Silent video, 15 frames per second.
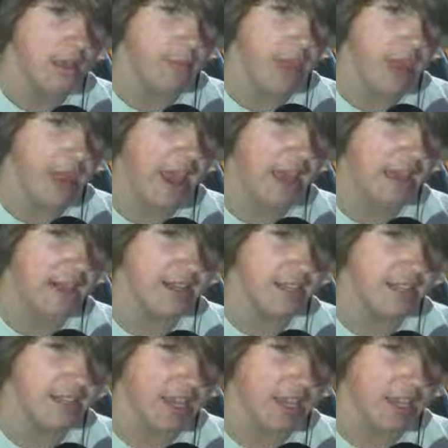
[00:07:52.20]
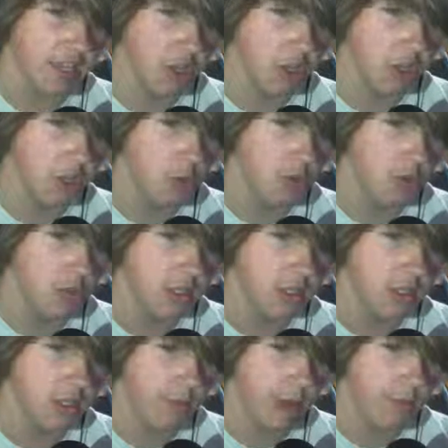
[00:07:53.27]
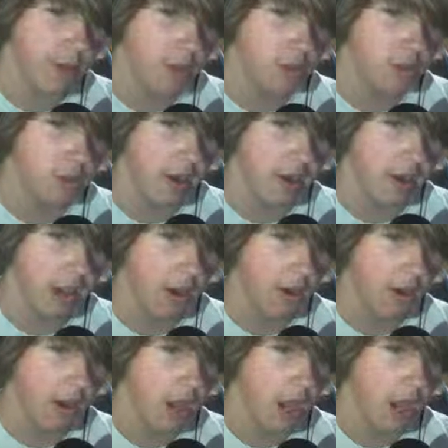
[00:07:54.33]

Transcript: My hand is like glued to my mouse right now.